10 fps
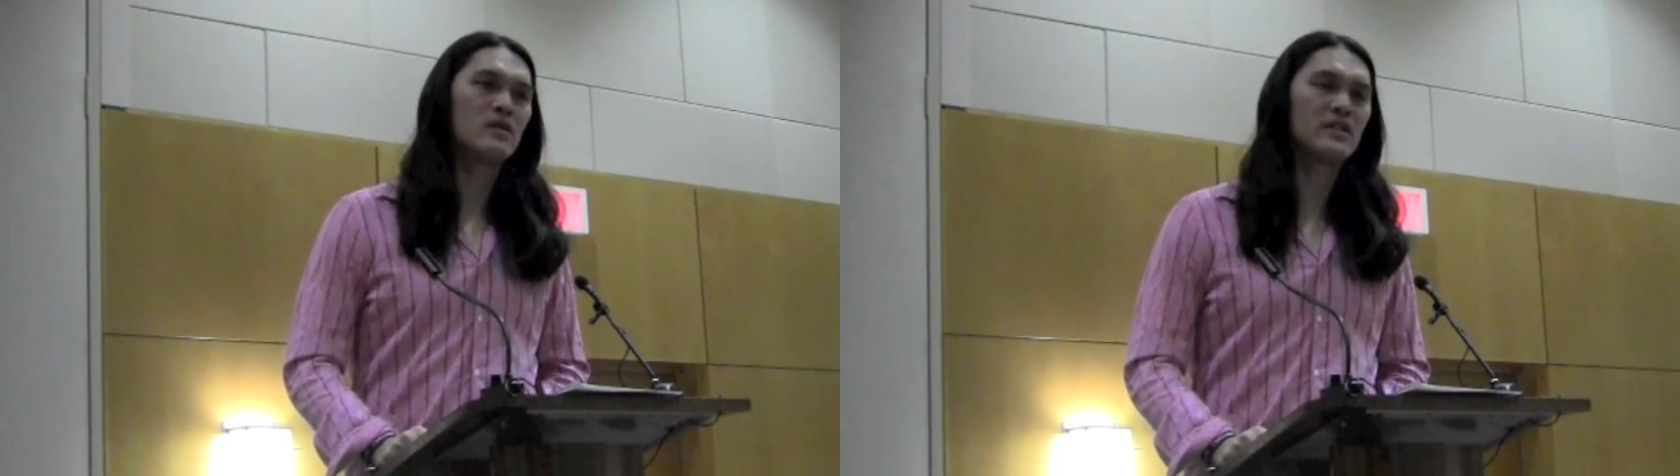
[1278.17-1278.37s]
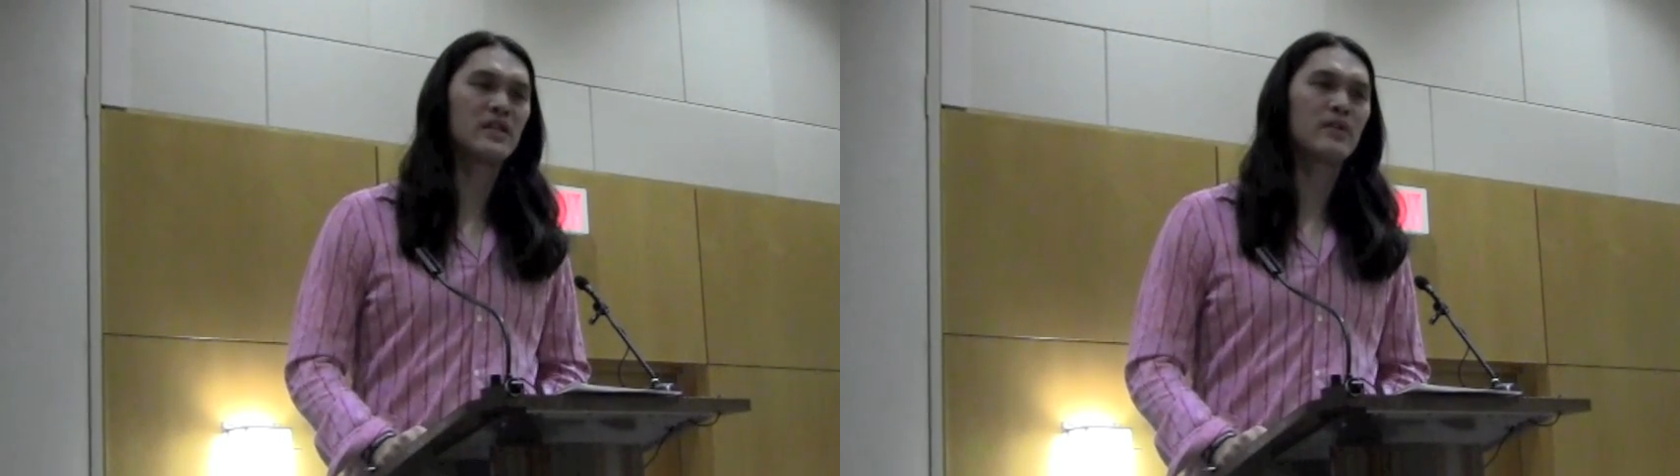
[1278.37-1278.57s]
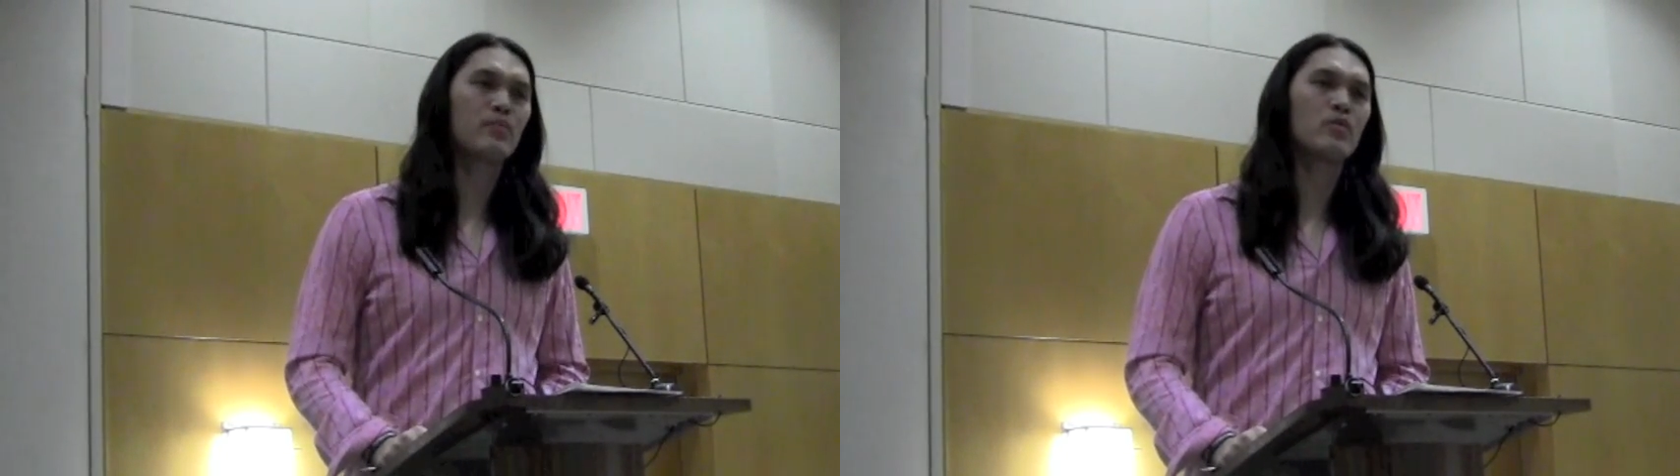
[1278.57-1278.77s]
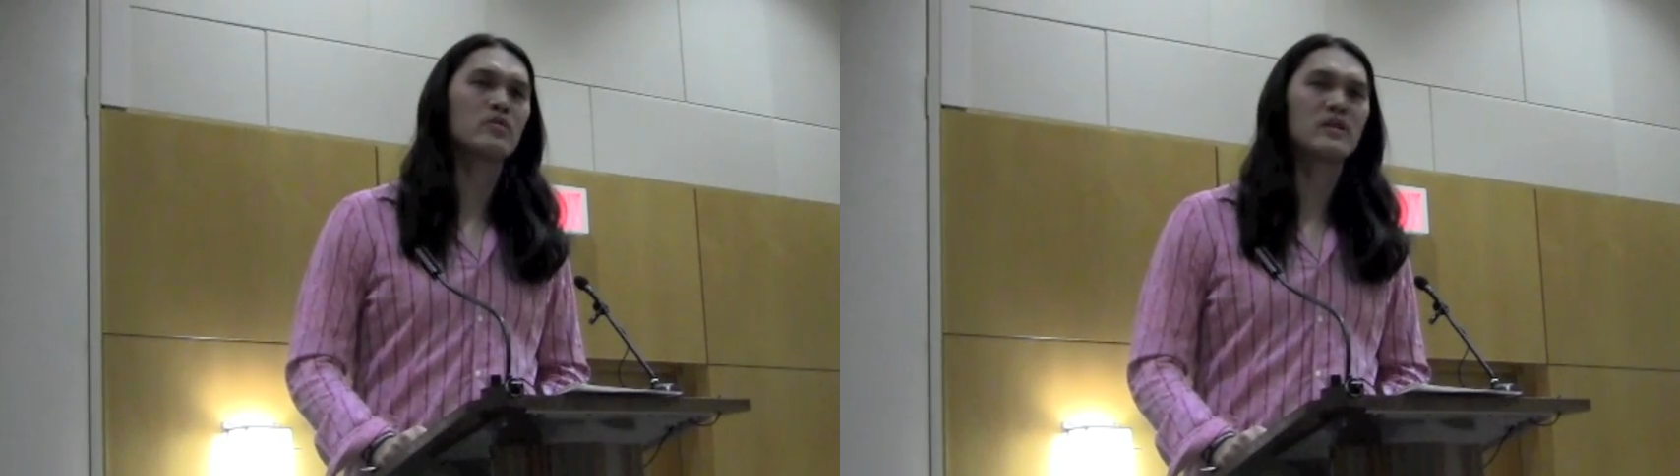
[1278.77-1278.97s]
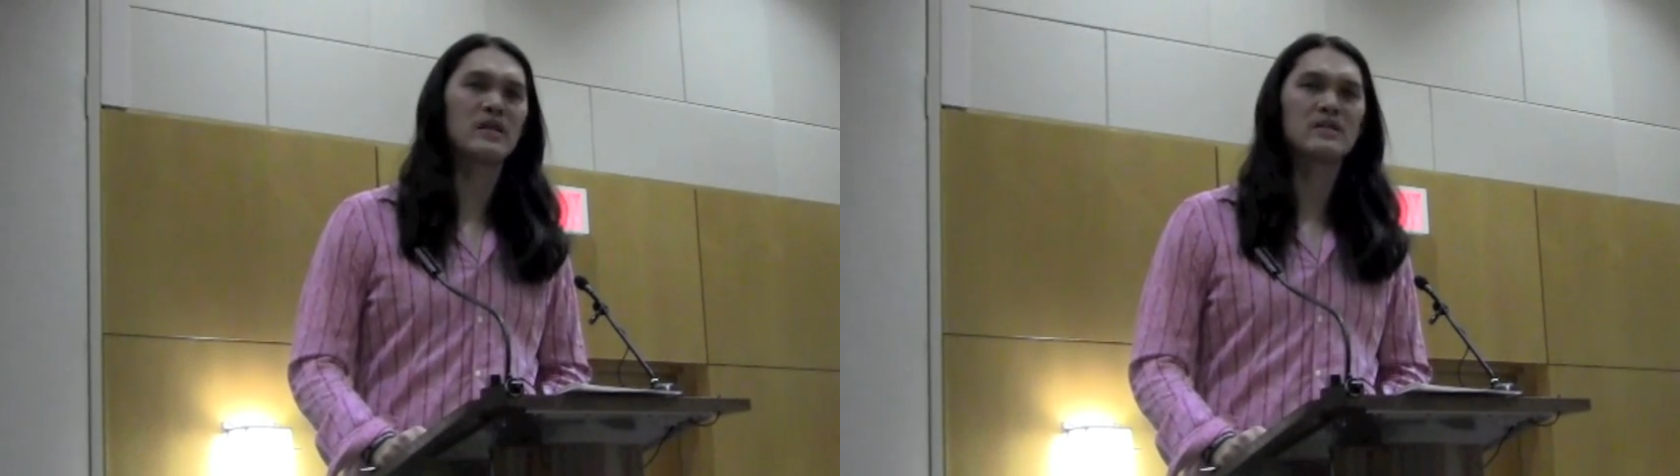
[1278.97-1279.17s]
setting up
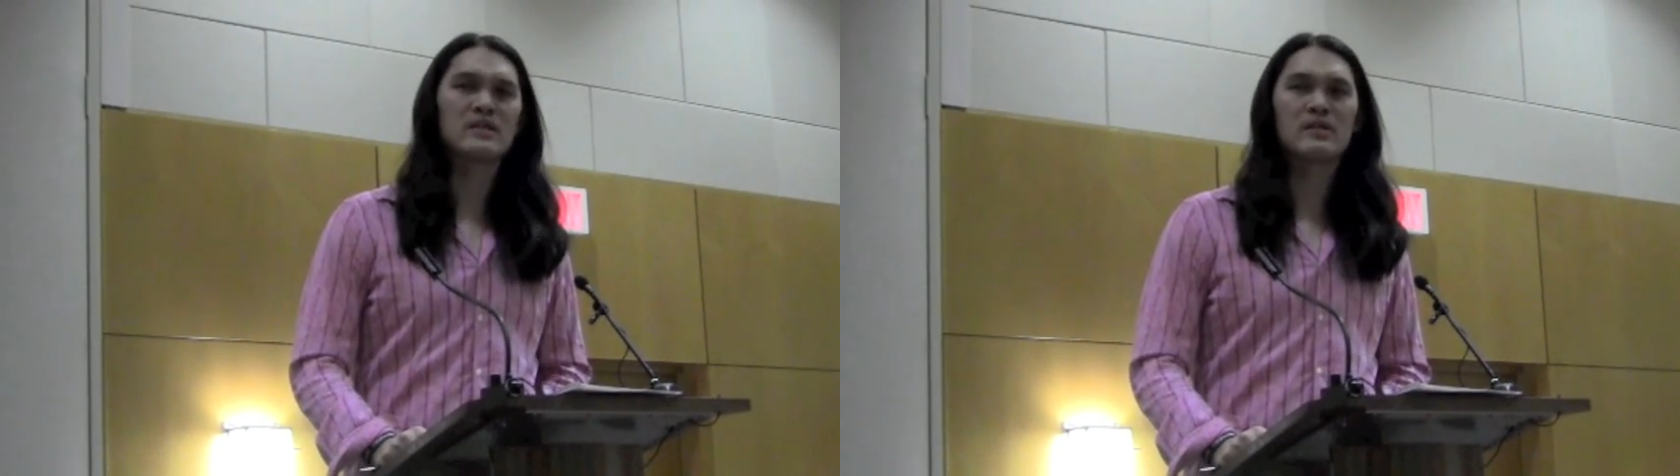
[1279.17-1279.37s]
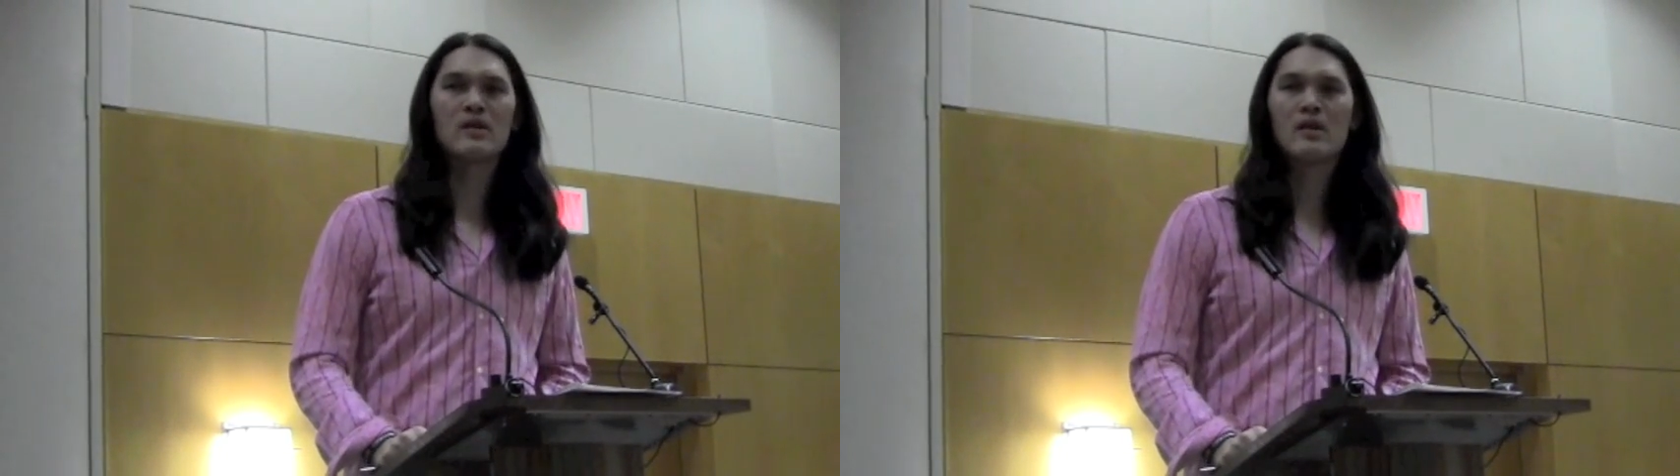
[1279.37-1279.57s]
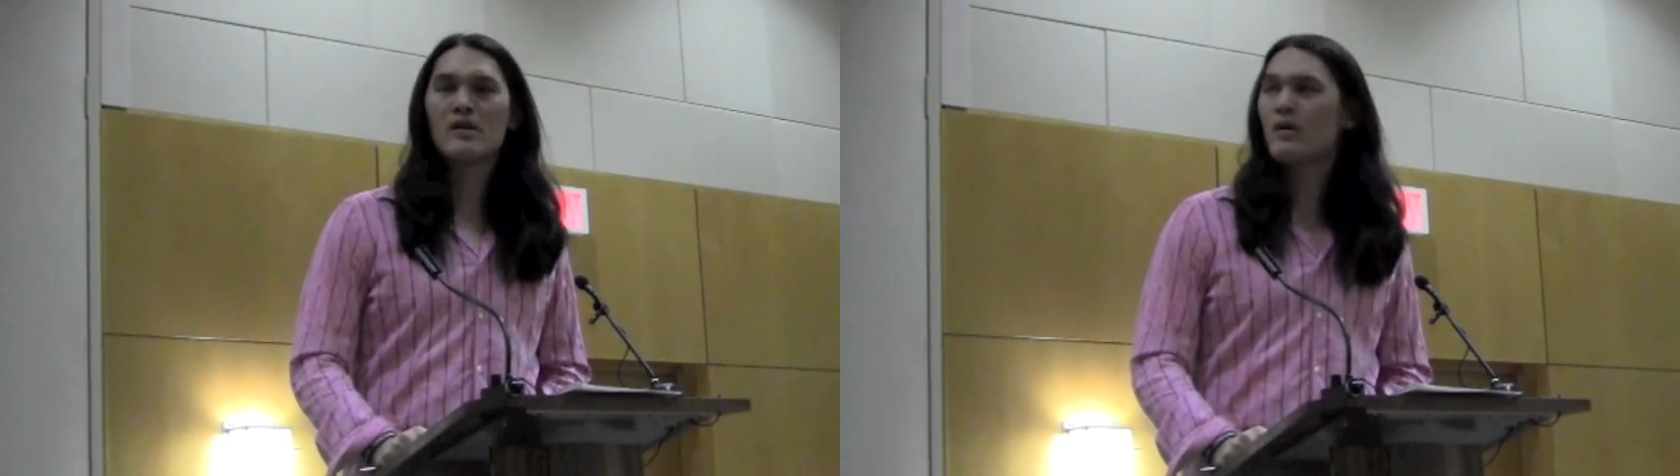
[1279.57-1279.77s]
protests and,